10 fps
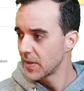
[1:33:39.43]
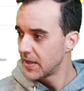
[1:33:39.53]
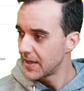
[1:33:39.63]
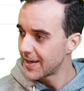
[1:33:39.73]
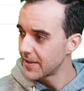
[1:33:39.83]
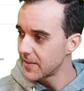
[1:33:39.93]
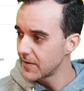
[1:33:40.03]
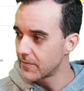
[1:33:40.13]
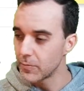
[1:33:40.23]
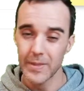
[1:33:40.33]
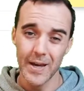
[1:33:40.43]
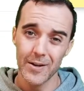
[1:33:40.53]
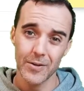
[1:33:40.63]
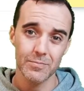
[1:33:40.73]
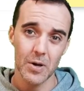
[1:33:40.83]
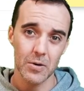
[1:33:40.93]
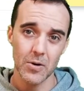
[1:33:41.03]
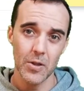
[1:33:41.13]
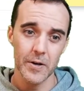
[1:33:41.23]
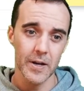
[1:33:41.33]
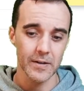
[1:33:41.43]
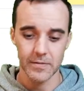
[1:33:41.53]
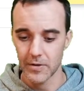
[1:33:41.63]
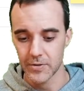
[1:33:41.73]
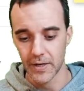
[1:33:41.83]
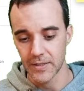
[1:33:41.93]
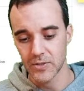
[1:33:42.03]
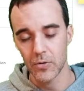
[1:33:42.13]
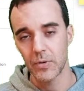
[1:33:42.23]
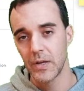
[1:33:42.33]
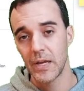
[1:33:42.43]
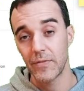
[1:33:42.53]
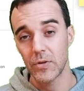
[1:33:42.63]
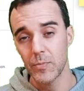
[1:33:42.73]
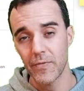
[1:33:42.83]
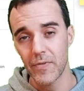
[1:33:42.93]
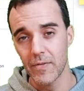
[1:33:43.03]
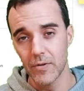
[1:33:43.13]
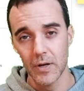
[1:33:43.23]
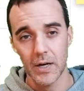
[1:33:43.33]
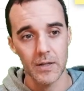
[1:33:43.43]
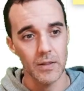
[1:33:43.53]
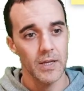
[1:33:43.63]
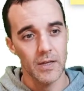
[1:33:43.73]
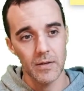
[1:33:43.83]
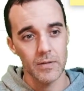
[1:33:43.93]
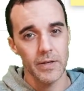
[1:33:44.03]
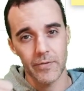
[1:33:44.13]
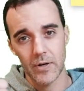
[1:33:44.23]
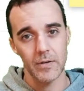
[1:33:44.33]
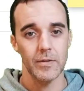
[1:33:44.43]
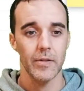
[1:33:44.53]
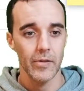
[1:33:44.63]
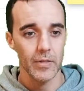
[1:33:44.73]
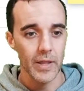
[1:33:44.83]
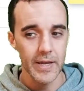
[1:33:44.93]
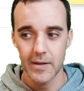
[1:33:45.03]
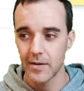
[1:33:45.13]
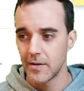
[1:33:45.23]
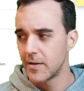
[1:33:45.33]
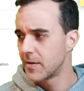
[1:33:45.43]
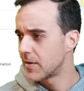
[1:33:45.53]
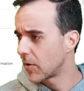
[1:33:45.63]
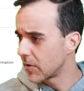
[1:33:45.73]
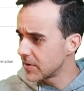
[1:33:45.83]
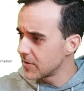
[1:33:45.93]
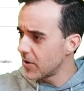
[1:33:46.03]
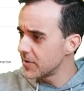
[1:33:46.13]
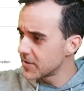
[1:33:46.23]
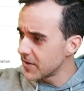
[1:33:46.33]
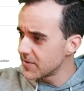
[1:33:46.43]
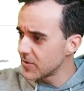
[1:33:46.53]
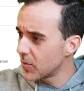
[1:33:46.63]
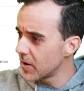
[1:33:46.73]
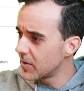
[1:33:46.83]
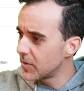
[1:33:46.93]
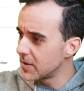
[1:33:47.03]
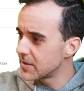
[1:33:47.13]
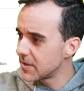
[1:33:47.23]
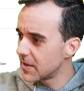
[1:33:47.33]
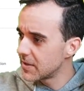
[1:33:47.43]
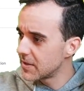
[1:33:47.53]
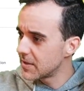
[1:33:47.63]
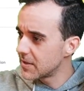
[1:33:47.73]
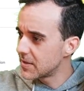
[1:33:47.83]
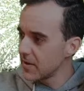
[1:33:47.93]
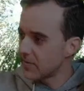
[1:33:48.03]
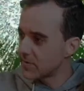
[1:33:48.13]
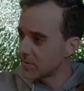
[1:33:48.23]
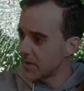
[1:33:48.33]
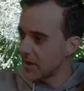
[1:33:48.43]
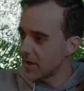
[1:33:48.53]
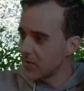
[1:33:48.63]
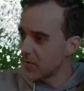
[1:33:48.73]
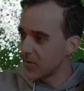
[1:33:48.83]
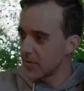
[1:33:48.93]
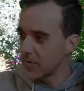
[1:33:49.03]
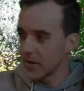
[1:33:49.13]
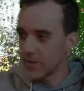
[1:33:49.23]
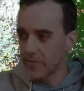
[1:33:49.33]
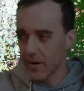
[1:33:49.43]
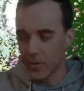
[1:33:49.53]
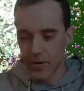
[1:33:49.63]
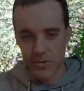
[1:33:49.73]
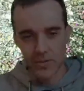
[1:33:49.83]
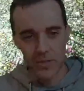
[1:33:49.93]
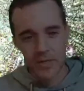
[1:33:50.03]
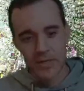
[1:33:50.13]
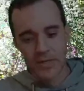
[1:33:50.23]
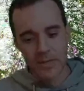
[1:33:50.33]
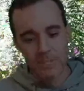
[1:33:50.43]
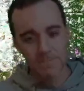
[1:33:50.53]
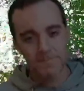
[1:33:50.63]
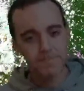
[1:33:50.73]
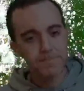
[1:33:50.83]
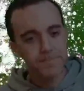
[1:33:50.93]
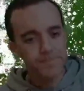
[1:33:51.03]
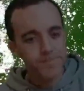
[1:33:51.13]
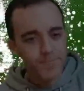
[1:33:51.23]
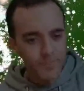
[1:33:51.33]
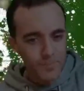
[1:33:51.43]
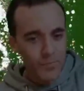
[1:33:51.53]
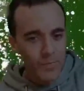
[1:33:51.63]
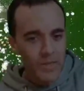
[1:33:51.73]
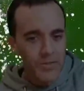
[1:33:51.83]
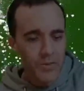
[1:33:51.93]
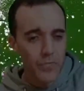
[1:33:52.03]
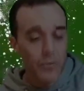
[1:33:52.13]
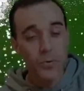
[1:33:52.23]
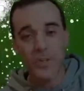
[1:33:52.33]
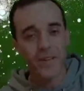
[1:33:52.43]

And I think with that, I'll call it a night here tonight. So if you do me a favor, leave a like. Or does all this stuff still work? What is? I think I have some. Yeah, cool. There you go. Fireworks. So if you would